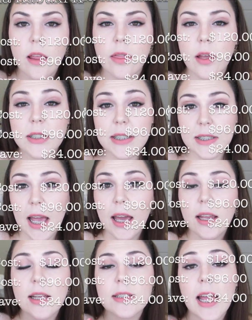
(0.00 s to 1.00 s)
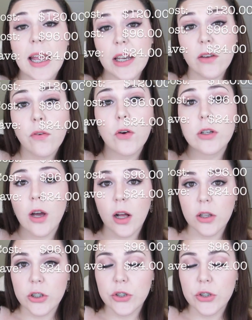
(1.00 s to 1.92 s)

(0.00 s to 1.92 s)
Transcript: The set is $84.